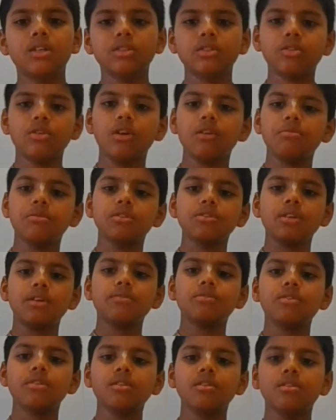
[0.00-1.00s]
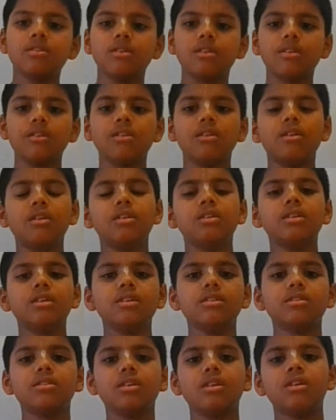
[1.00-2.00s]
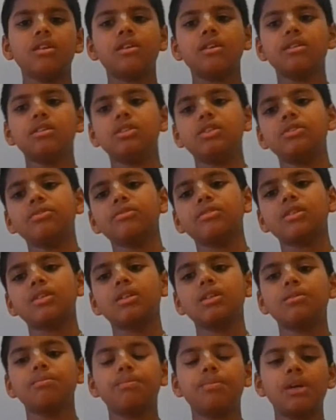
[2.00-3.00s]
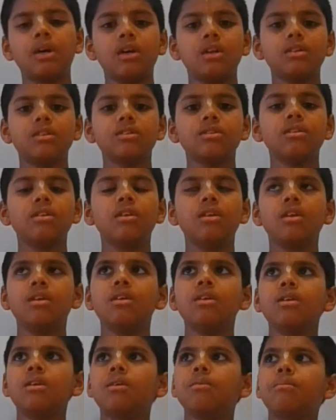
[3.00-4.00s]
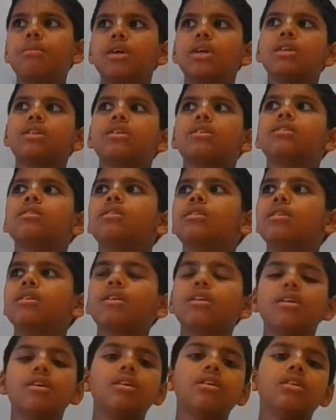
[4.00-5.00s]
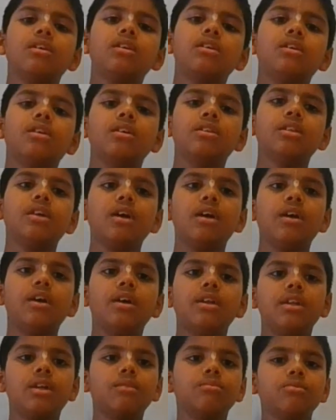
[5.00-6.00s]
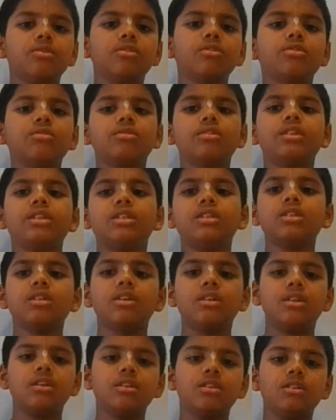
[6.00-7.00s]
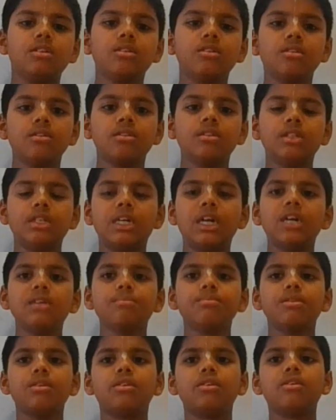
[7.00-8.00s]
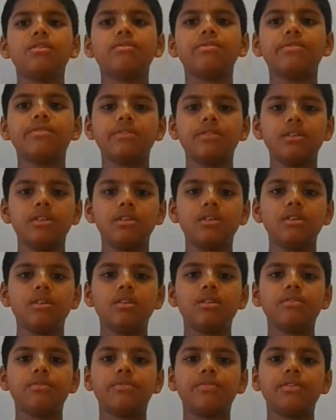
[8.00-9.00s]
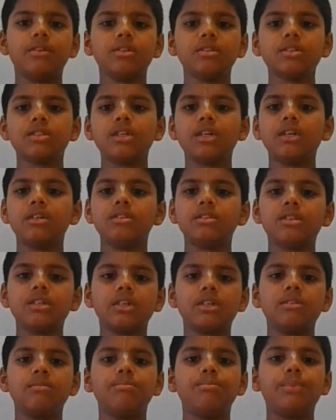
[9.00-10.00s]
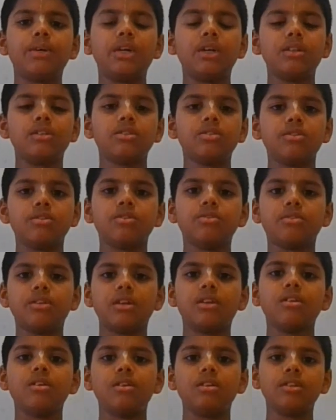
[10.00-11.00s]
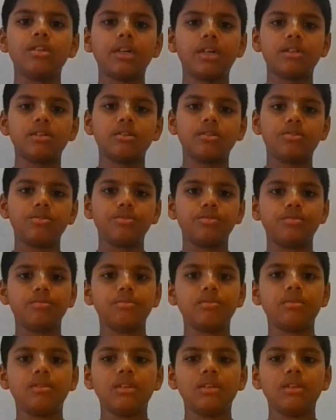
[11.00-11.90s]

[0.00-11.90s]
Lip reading: So all what you have to learn is a new third part, but in the end I'm going to teach another type of first and second part, so you can learn that too